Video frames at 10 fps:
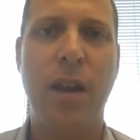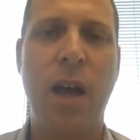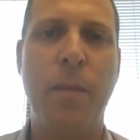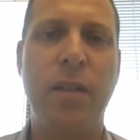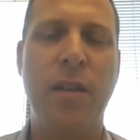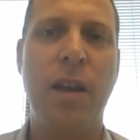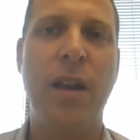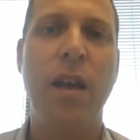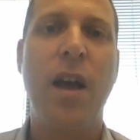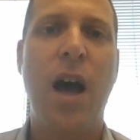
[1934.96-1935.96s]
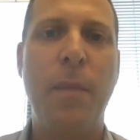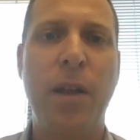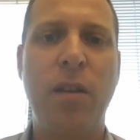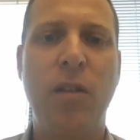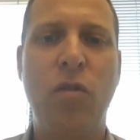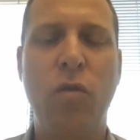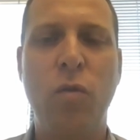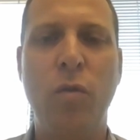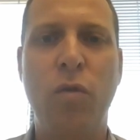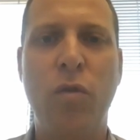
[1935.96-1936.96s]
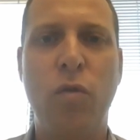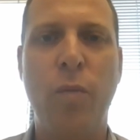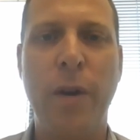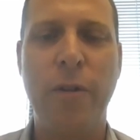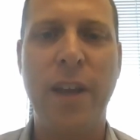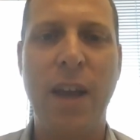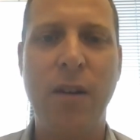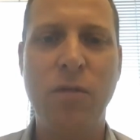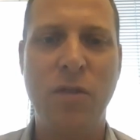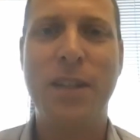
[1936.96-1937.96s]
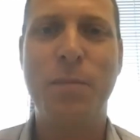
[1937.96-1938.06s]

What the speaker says: I maintain two Twitter accounts.